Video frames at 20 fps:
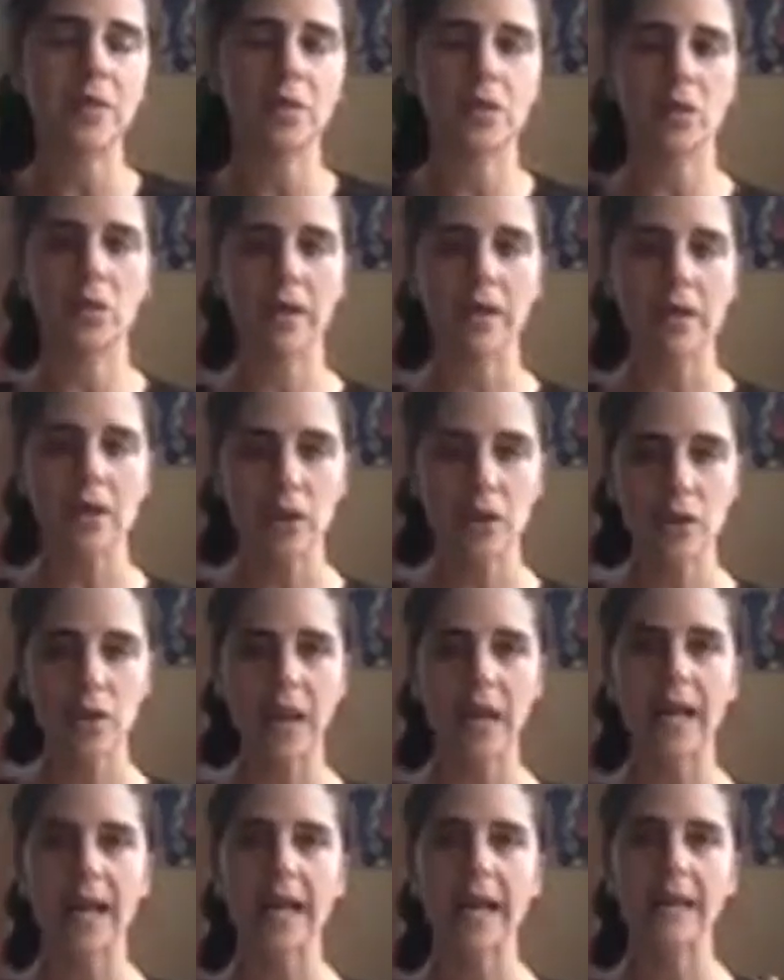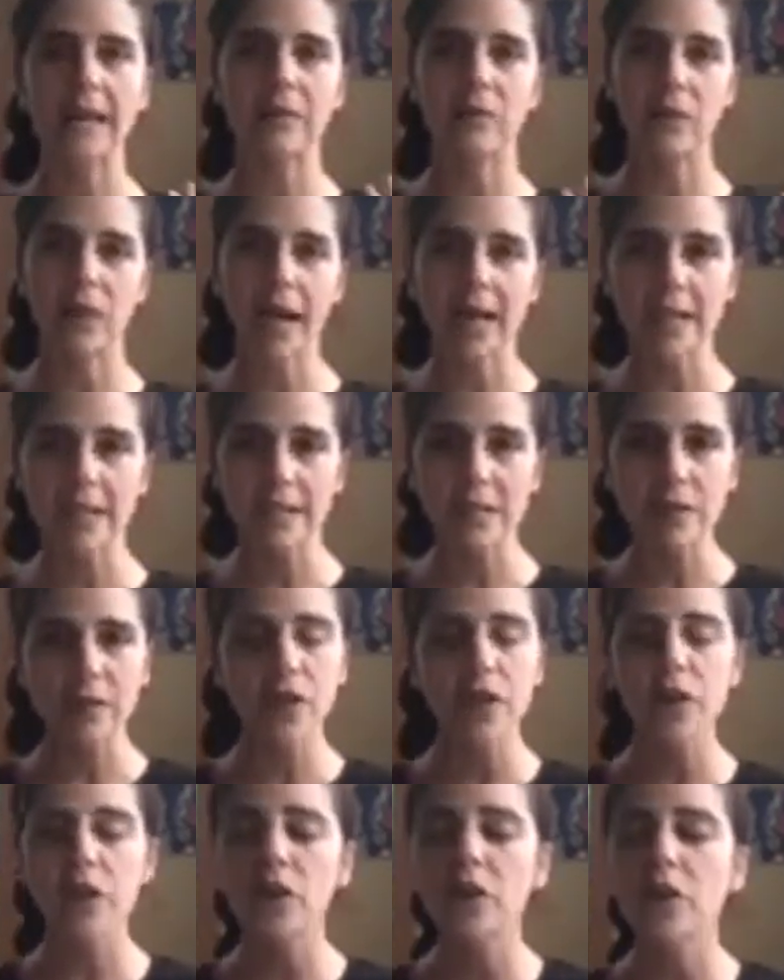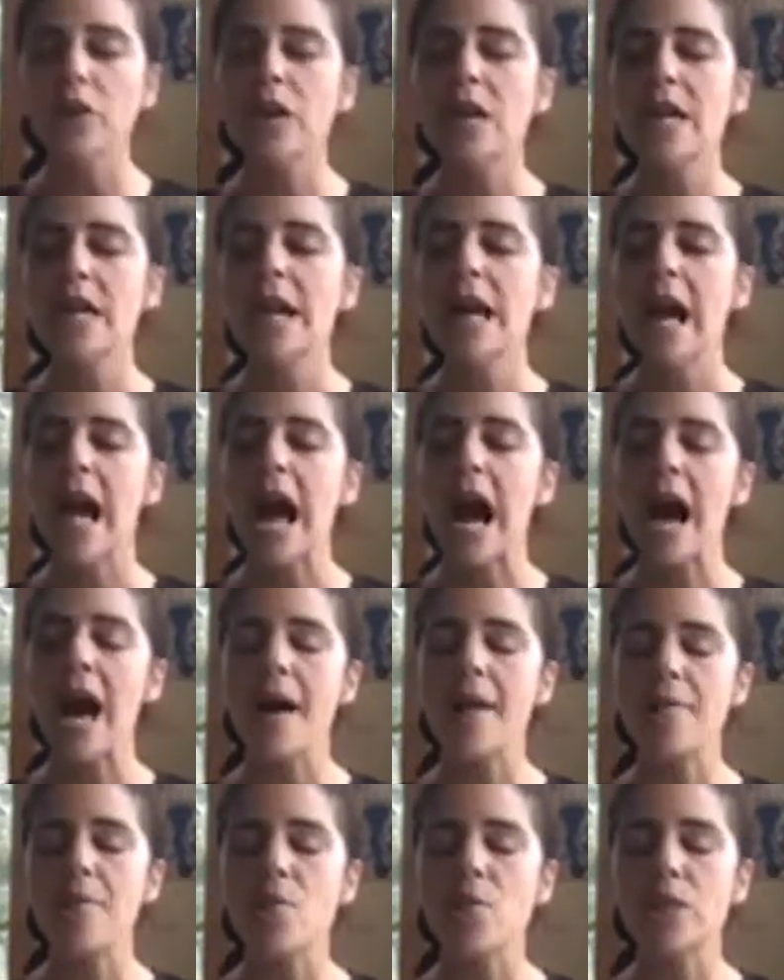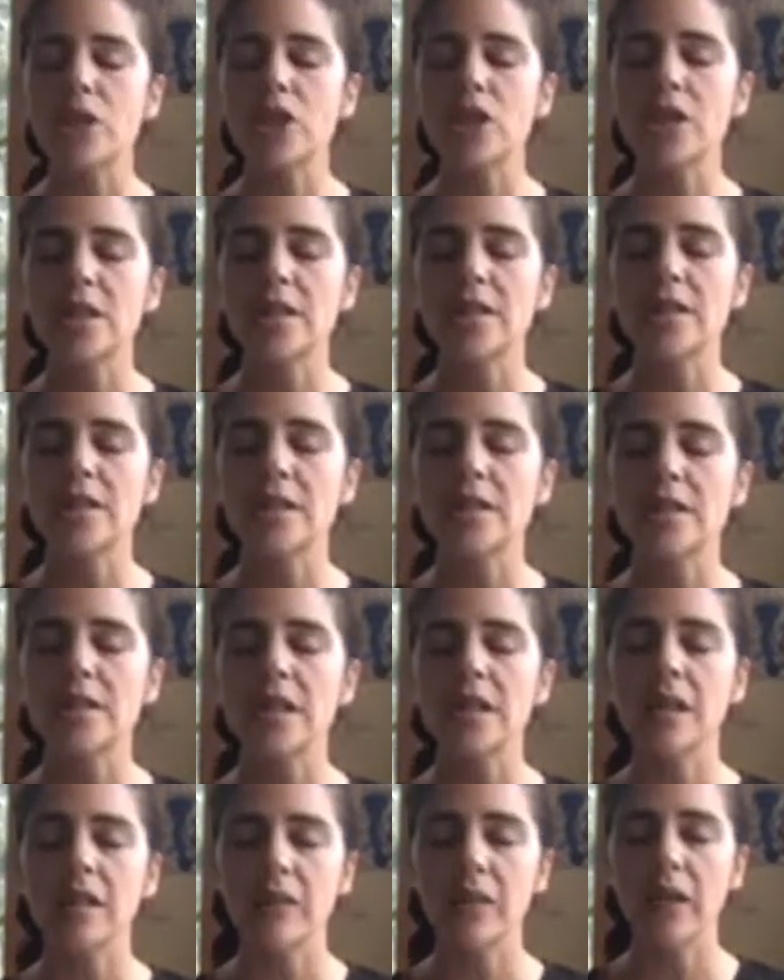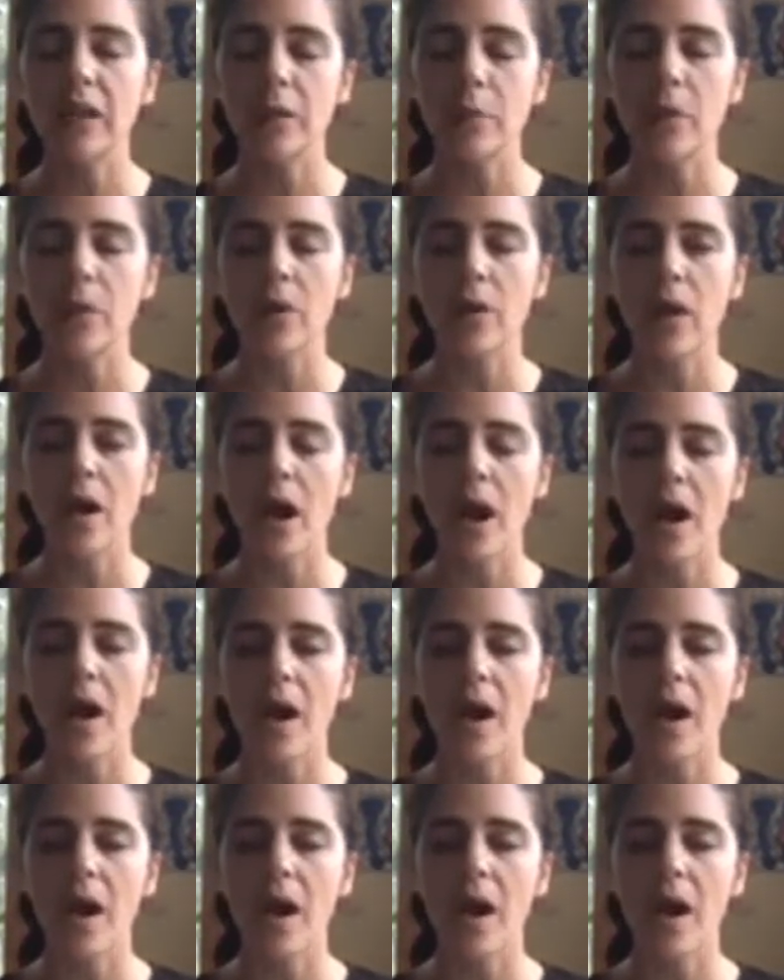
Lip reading: to integrate and rest for you, which is still available.